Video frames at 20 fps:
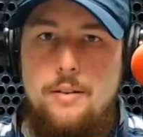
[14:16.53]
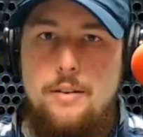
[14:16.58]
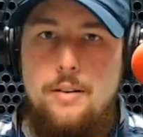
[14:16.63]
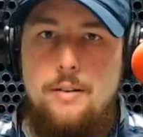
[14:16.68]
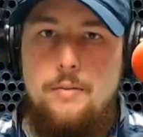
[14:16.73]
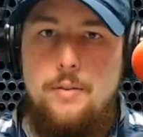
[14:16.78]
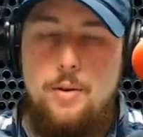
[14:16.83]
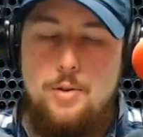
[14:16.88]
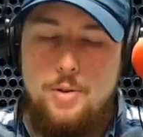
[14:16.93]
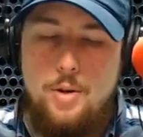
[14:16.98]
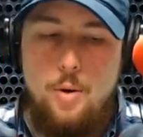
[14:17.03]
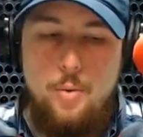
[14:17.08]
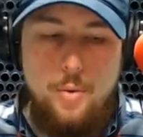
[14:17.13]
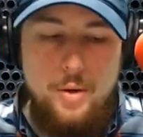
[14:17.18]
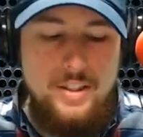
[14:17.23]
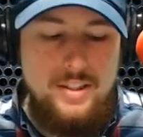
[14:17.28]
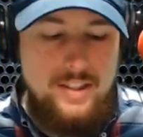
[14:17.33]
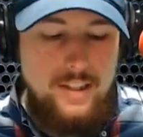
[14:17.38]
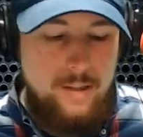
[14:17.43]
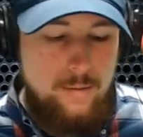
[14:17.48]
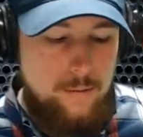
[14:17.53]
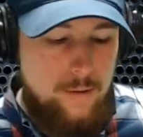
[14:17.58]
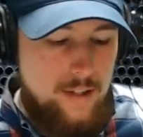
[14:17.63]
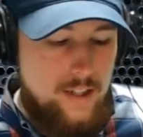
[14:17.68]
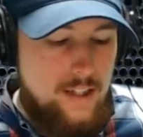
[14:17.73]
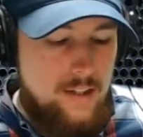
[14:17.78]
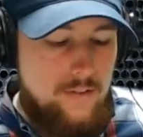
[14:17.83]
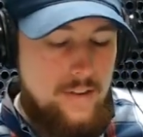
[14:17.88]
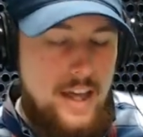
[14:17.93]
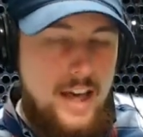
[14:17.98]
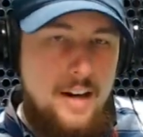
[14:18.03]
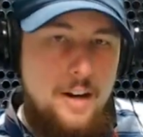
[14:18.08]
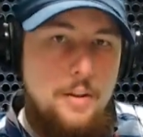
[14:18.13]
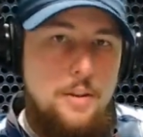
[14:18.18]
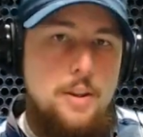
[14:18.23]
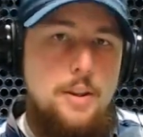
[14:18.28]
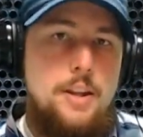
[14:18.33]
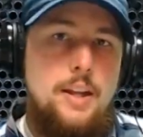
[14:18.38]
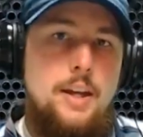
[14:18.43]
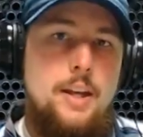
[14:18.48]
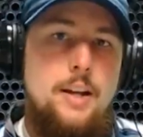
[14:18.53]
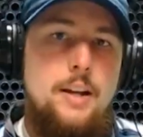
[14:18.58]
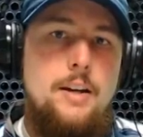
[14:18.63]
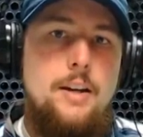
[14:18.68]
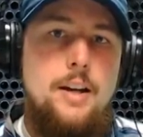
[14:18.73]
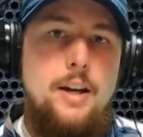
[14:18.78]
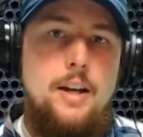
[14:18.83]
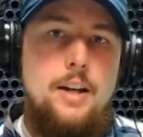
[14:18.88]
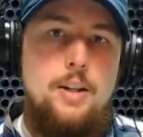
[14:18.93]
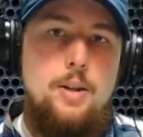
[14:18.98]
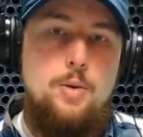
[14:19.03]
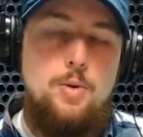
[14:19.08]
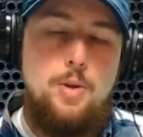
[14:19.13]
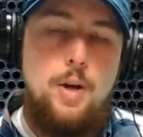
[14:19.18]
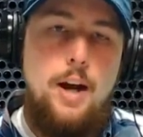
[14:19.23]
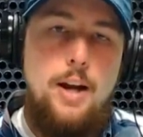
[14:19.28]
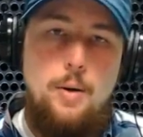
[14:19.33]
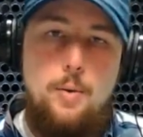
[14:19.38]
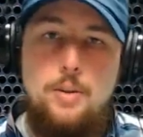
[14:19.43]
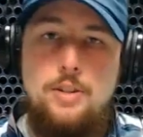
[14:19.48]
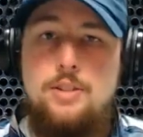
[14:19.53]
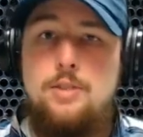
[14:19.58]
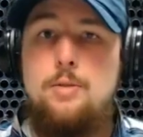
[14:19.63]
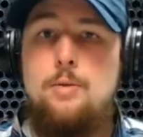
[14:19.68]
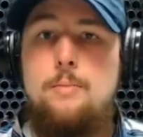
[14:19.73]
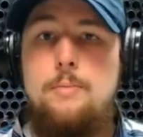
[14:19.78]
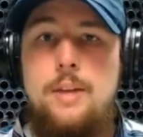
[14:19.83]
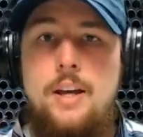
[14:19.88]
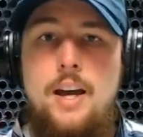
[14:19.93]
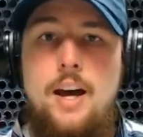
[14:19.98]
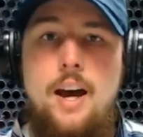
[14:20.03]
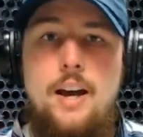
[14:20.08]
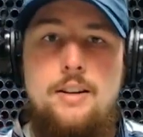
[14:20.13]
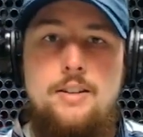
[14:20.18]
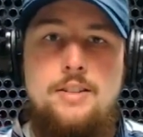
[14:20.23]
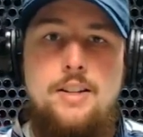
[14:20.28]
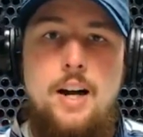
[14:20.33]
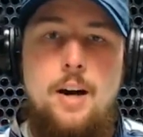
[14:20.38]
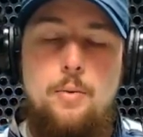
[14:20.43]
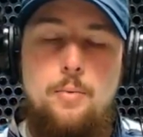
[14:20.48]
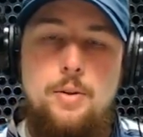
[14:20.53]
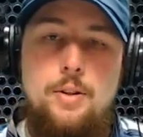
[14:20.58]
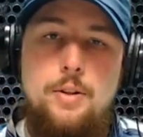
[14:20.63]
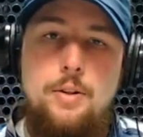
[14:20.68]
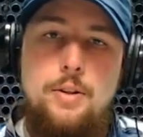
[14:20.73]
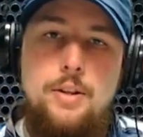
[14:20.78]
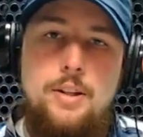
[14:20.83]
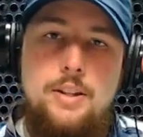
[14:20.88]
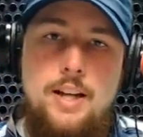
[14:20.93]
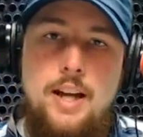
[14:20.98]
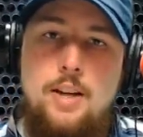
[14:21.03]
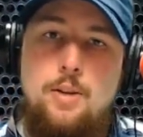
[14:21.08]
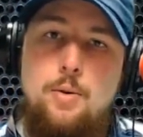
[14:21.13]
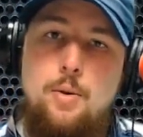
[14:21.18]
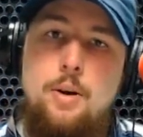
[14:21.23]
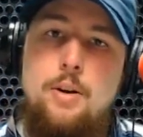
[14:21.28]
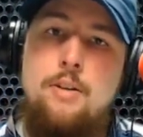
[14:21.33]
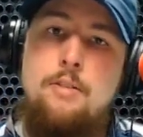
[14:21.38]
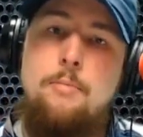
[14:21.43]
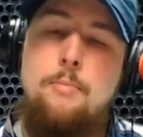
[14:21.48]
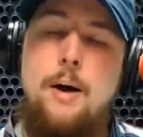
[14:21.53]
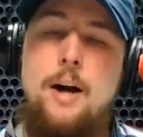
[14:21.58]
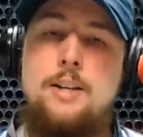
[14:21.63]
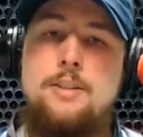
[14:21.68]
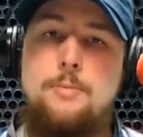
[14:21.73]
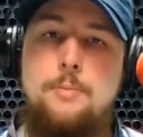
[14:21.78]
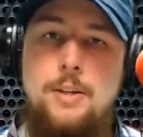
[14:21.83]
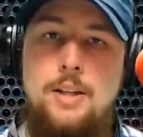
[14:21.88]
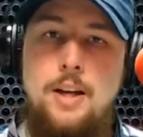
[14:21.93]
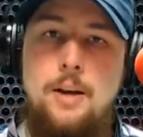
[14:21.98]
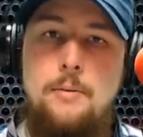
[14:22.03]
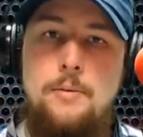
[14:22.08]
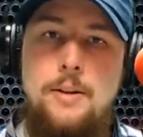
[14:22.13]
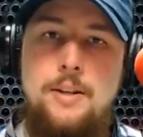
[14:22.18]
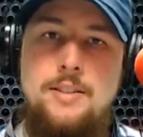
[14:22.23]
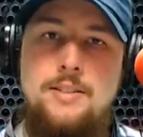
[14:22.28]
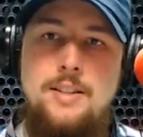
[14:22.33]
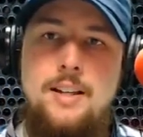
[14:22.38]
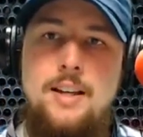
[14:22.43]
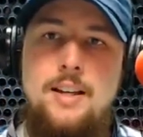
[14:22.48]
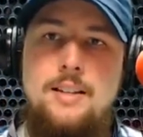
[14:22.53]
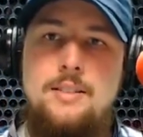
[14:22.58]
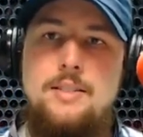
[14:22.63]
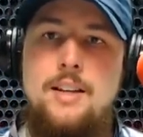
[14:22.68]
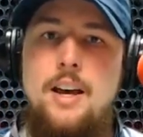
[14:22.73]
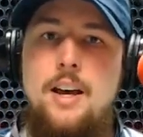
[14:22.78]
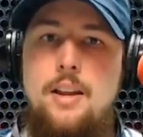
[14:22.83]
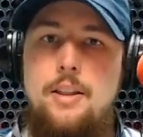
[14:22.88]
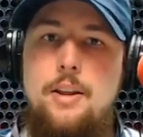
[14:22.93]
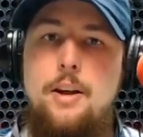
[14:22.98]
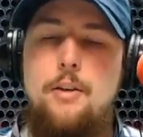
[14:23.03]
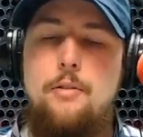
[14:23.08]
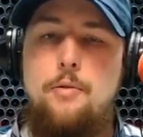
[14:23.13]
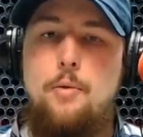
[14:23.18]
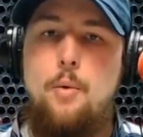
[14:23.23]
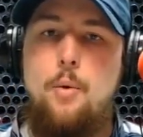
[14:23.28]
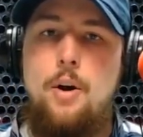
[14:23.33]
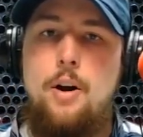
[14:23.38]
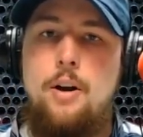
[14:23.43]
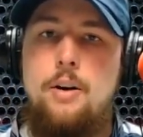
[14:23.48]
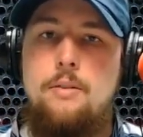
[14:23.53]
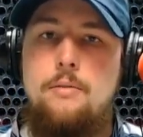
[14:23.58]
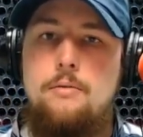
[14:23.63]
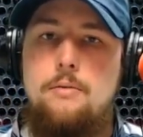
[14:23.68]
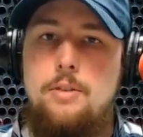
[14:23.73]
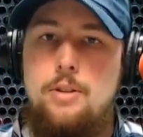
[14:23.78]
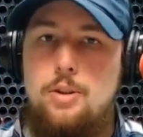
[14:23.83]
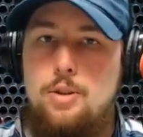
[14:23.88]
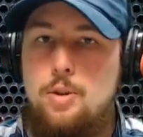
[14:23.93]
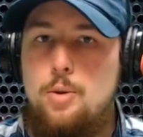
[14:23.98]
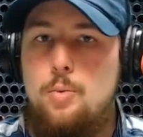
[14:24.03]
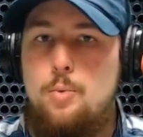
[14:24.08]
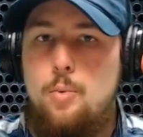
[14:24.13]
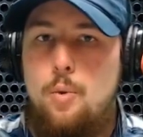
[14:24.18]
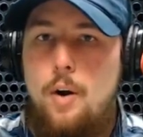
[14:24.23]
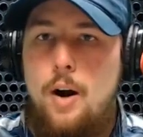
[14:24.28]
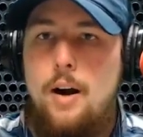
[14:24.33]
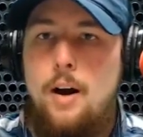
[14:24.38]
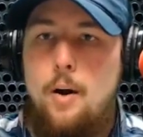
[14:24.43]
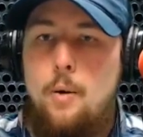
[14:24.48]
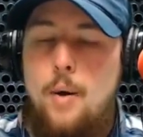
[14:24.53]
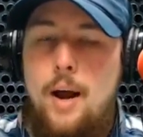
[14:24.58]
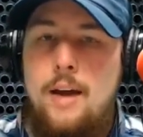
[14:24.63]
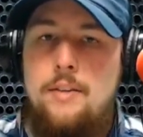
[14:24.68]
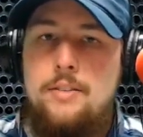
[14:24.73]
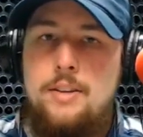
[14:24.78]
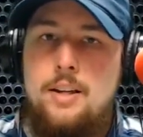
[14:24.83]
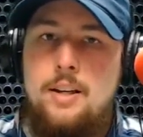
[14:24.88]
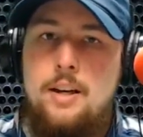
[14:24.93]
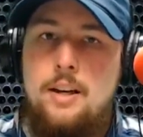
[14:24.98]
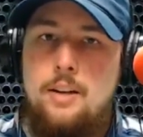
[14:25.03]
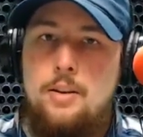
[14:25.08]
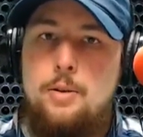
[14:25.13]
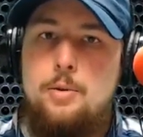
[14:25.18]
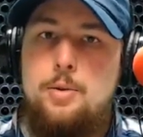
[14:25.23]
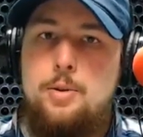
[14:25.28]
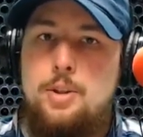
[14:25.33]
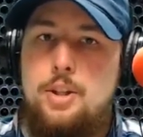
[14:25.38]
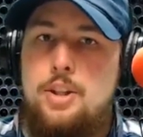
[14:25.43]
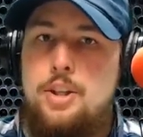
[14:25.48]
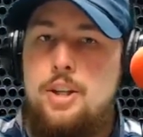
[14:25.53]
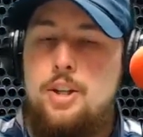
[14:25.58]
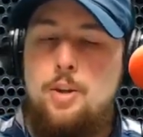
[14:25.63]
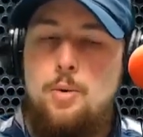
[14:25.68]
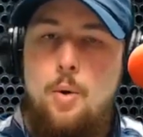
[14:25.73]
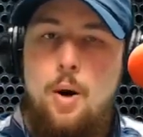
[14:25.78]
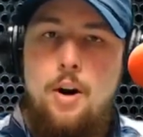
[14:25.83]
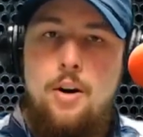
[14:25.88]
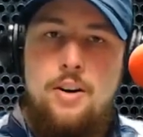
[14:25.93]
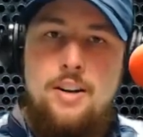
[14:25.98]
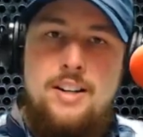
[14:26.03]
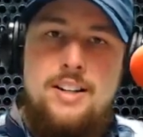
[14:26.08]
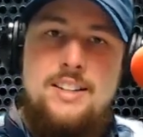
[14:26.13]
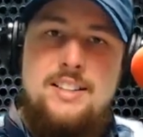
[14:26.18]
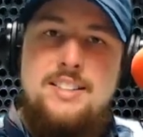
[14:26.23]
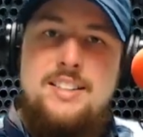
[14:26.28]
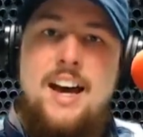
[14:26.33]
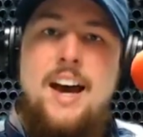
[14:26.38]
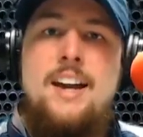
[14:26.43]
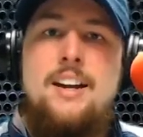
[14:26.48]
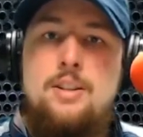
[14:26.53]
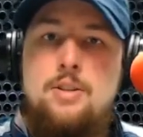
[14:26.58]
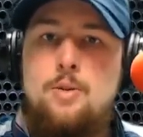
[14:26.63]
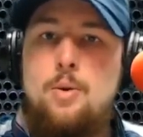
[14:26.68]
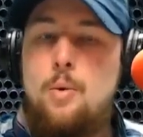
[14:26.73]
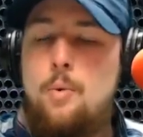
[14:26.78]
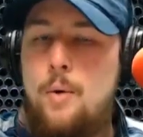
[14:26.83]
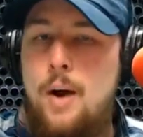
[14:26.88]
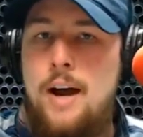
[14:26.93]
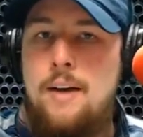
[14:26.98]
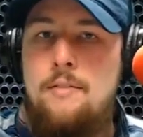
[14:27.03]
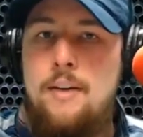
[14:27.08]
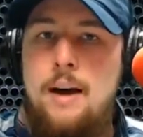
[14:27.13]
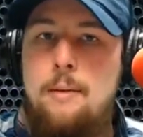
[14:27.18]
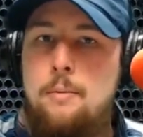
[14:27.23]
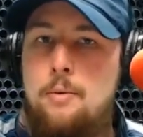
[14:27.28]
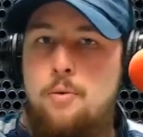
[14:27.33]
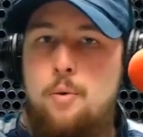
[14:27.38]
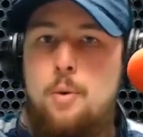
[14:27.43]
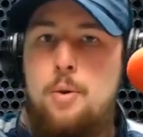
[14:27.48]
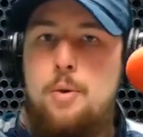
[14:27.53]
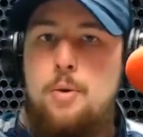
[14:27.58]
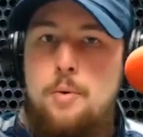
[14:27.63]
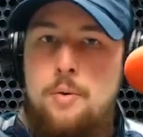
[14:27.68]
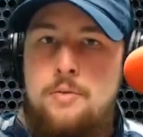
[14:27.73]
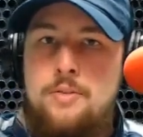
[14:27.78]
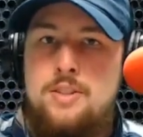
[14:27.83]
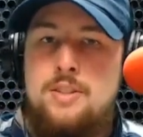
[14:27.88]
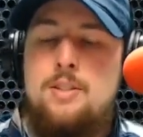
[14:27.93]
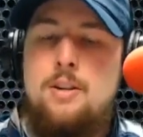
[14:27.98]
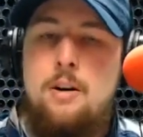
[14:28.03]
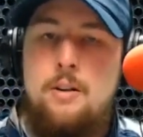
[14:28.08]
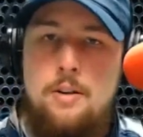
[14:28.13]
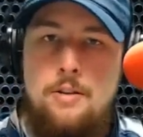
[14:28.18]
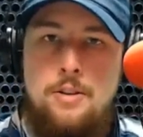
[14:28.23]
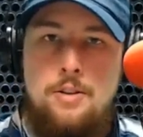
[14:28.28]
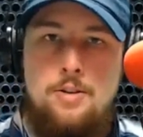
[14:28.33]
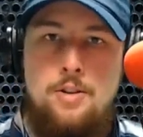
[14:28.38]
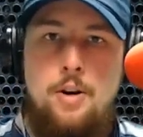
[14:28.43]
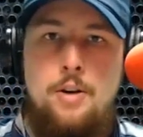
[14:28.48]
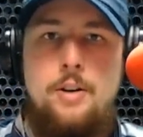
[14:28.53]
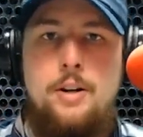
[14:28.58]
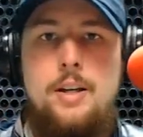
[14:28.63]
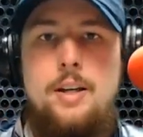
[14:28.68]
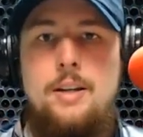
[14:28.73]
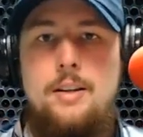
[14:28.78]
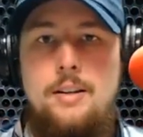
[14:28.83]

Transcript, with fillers: There's no reason to believe that other than you try to assume that God is not real and Daniel couldn't have possibly known these things. Therefore, you arrive at the conclusion that you already decided to arrive at before you even started the journey.